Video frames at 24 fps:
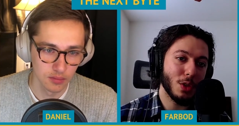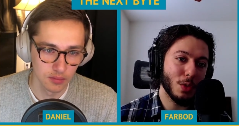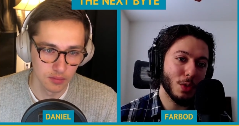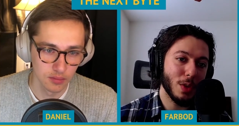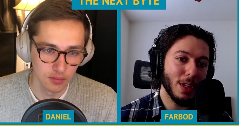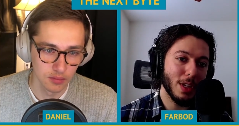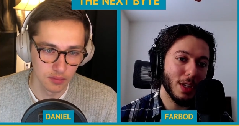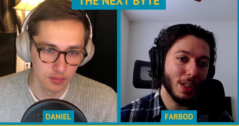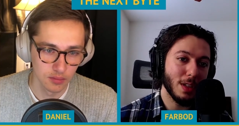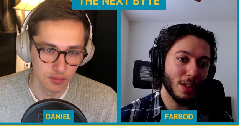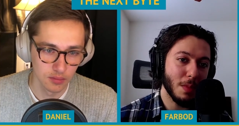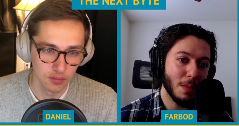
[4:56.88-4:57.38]
Speaker 1: to
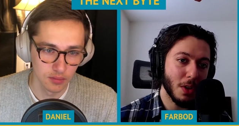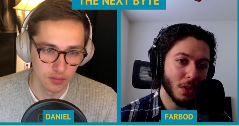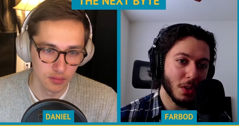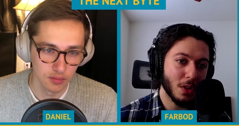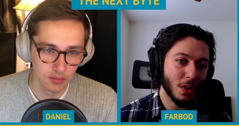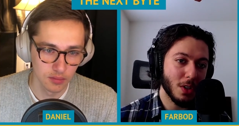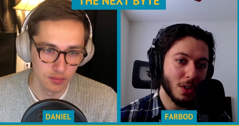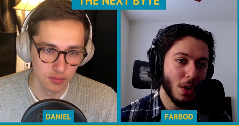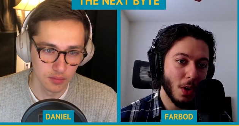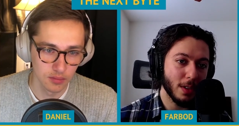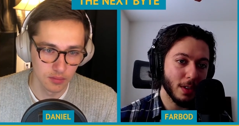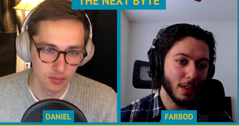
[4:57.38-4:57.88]
Elon Musk
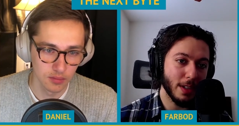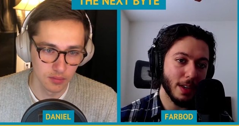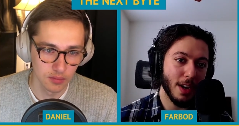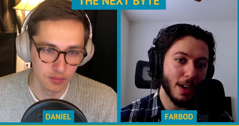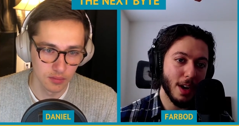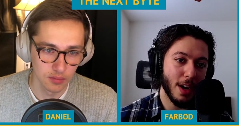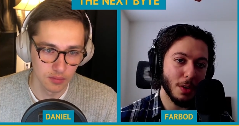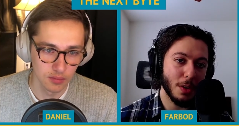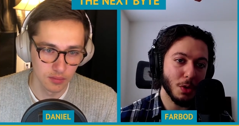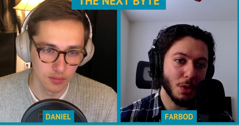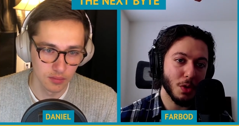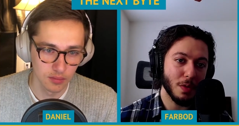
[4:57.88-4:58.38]
calling
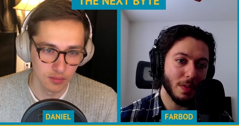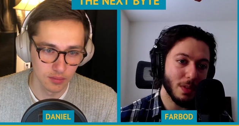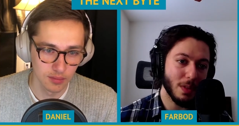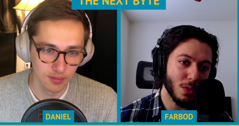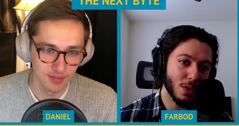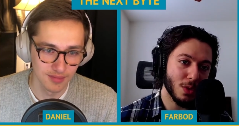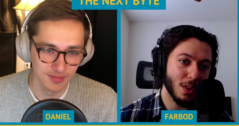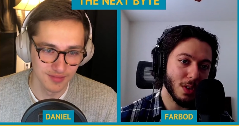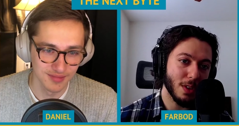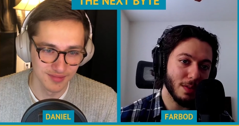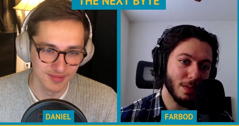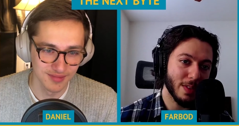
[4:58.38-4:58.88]
hydrogen fuel
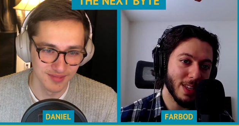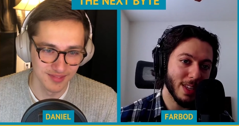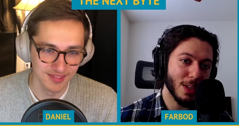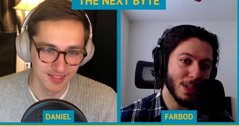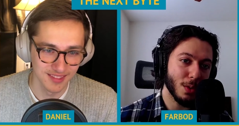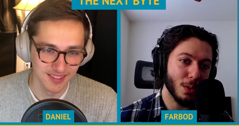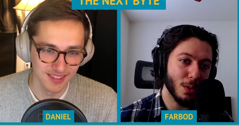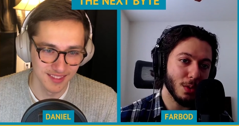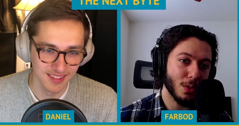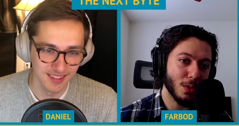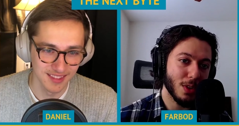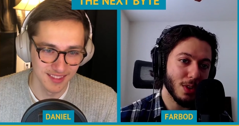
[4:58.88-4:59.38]
cell
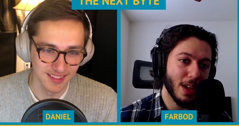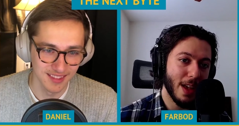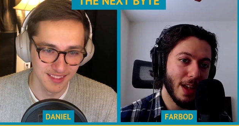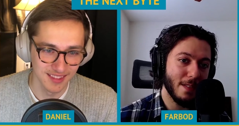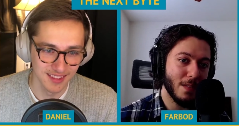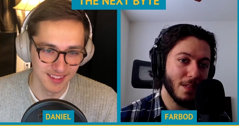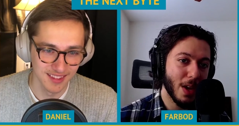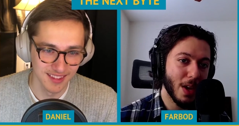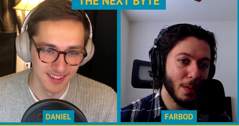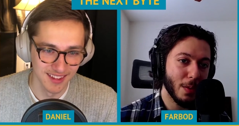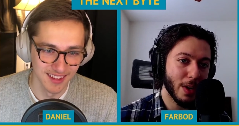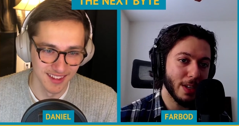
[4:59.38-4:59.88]
vehicles a
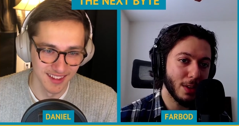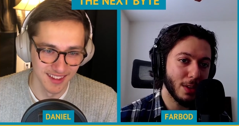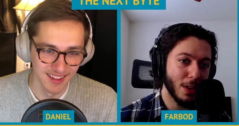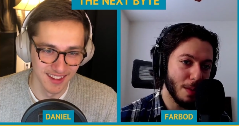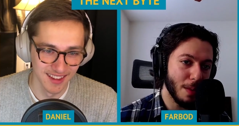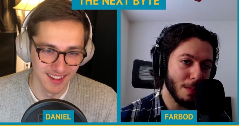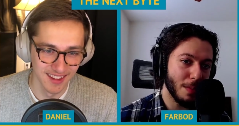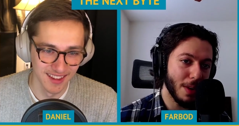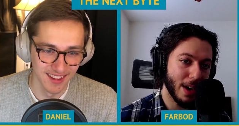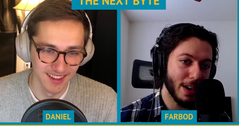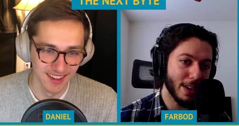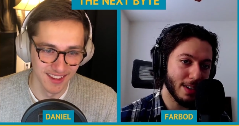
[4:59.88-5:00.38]
very
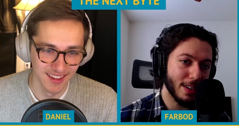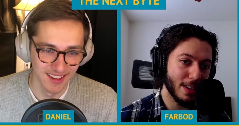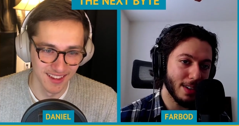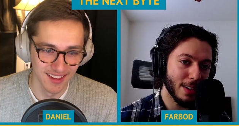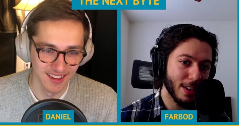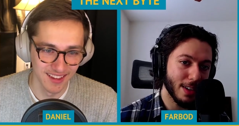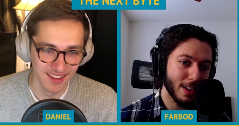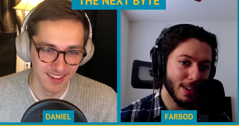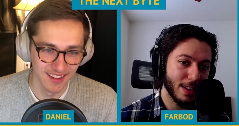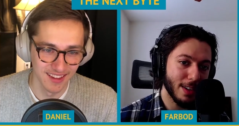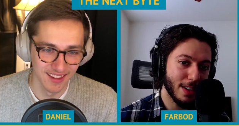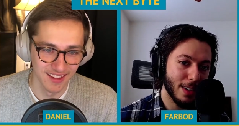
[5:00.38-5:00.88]
dumb
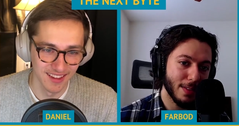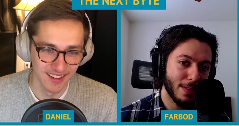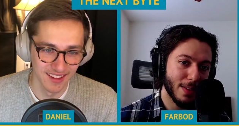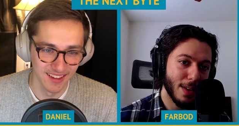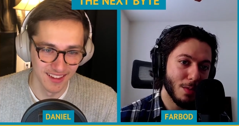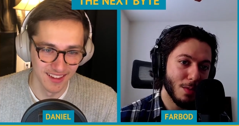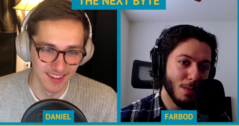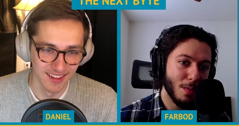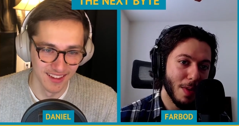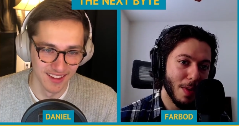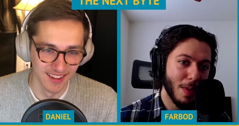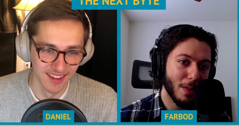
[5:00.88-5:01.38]
idea, if
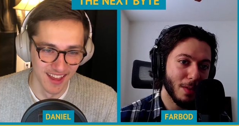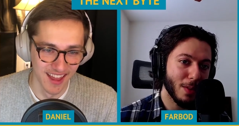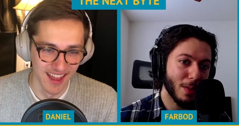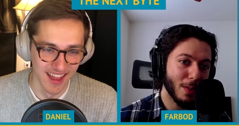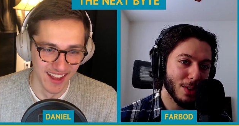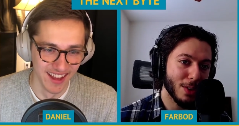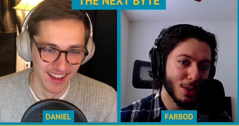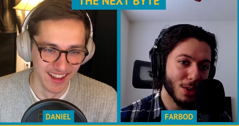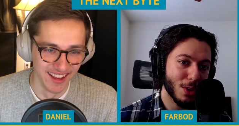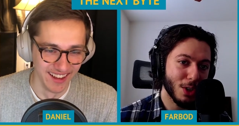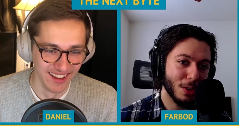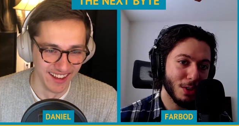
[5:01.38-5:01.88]
I'm remembering
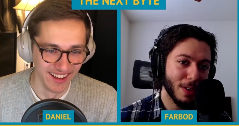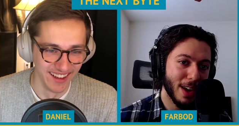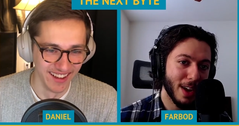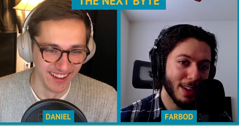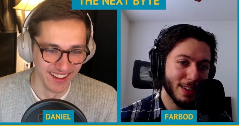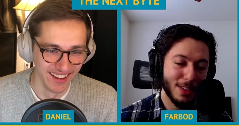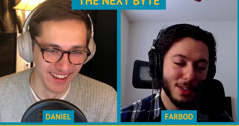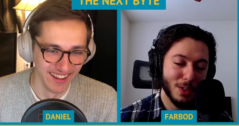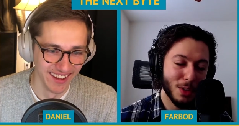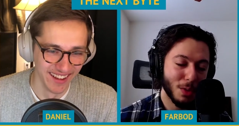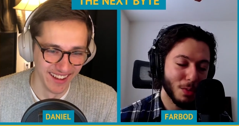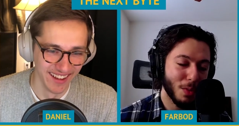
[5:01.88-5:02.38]

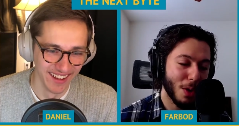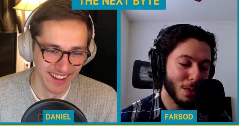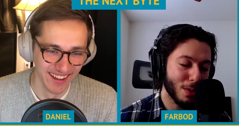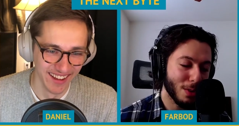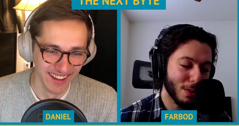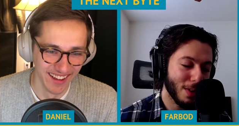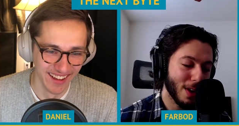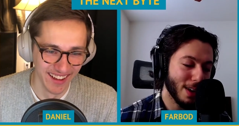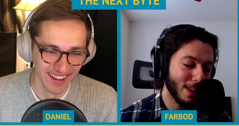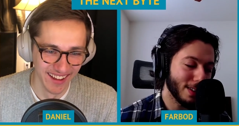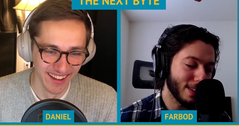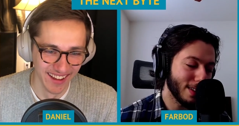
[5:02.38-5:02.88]
his quote
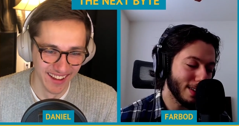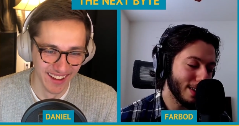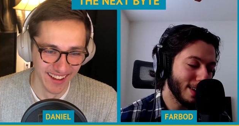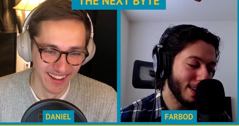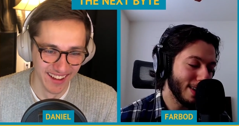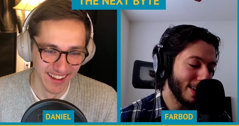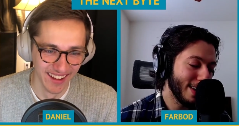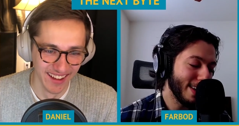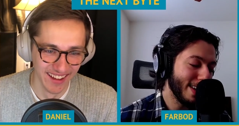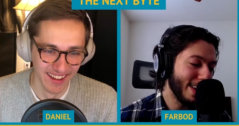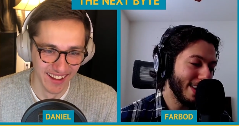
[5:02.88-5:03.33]
correctly.